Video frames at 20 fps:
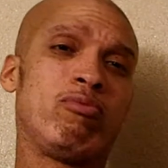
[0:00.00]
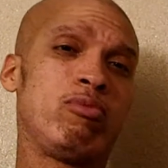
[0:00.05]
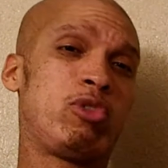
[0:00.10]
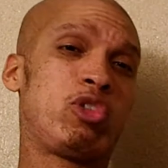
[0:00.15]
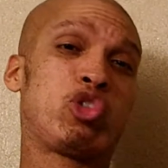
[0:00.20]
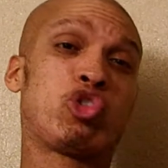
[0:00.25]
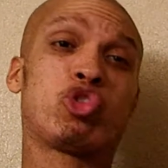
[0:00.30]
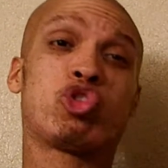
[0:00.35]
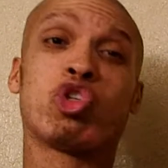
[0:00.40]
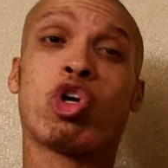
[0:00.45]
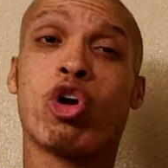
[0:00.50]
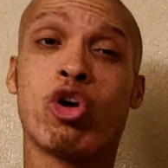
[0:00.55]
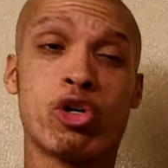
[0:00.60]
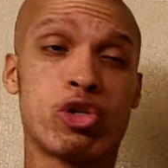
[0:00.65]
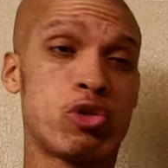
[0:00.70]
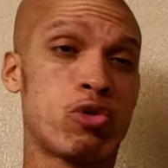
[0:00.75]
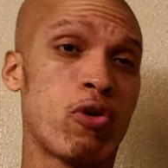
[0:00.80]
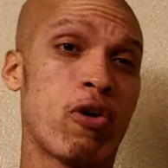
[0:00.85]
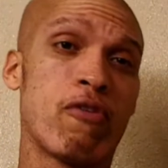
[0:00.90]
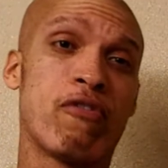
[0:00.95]

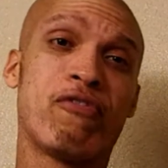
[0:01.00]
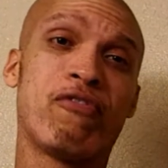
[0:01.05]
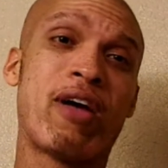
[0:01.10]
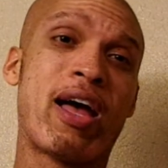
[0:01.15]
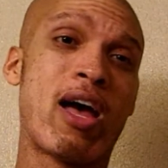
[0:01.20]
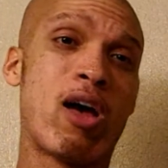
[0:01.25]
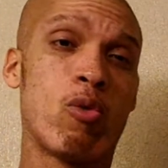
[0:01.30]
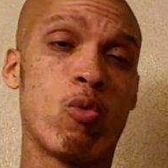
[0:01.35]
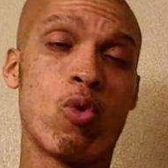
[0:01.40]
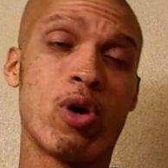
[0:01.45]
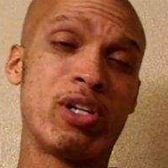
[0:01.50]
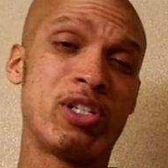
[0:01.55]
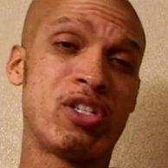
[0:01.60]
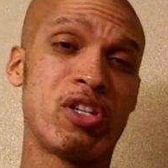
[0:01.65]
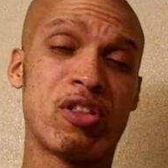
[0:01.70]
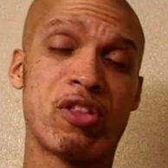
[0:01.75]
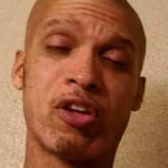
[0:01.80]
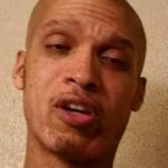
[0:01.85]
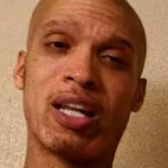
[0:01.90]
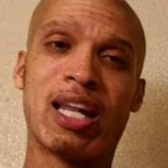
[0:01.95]
searched or found one
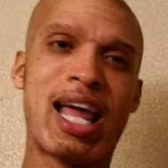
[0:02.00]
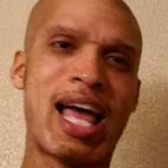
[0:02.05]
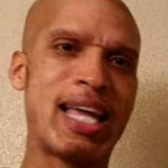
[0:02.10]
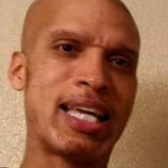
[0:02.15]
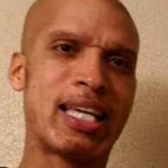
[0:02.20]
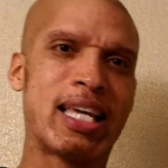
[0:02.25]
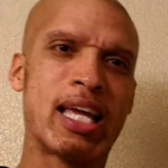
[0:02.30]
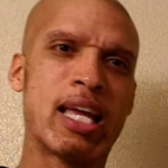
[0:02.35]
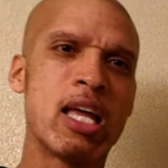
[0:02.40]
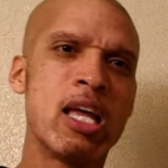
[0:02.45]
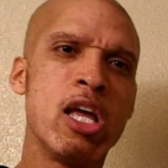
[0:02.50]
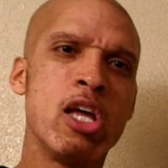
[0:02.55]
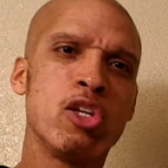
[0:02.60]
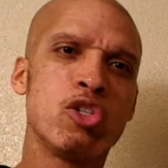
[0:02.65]
to their liking.